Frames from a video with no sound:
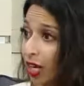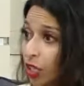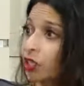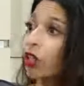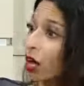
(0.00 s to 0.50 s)

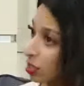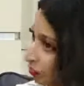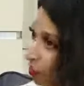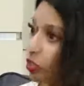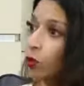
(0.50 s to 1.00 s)
loss
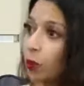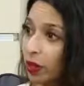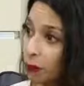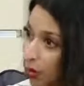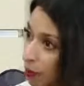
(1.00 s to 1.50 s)
averse. We
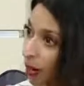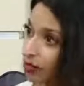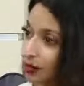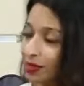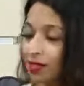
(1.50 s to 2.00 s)
want to
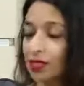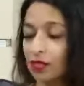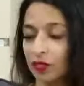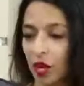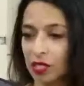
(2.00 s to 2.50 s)
minimize that sense
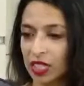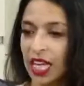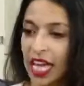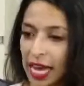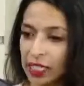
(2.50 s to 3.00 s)
of loss.
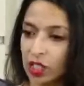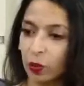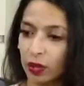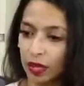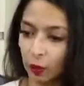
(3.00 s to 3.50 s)
And
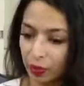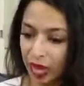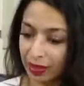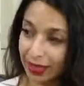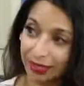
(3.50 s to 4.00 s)
so
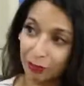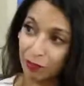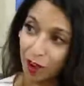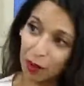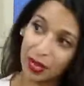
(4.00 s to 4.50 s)
that
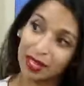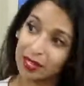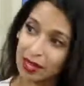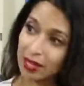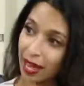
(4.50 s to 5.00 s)
framing it
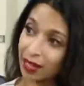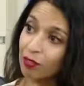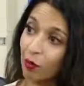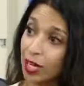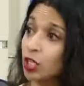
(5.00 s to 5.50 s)
in a
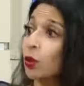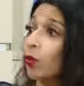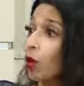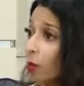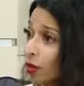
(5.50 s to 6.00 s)
negative way to a
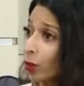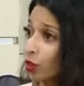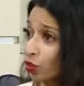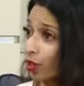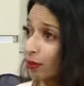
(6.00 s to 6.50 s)
woman when
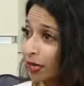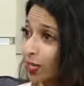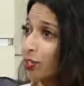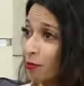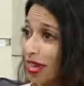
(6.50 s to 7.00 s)
you're trying to
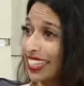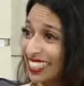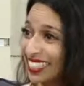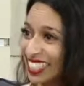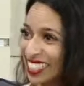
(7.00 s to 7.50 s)
get her to make a
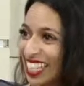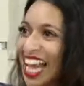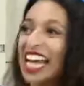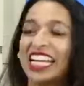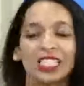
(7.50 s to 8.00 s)
decision
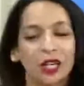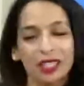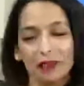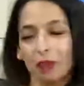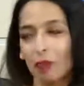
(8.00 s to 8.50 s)
is
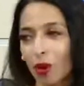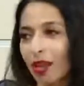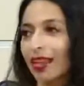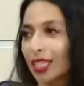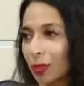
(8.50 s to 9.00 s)
going to be more
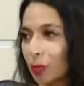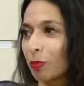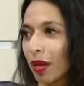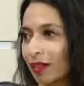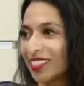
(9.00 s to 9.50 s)
likely to
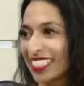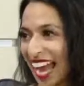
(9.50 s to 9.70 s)
propel her